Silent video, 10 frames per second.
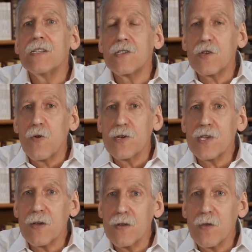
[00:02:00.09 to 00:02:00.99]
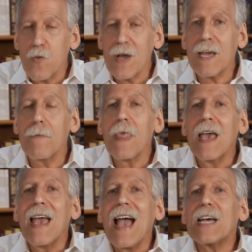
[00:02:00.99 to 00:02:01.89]
destroys the, the wicked.
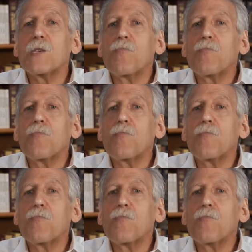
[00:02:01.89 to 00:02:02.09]
As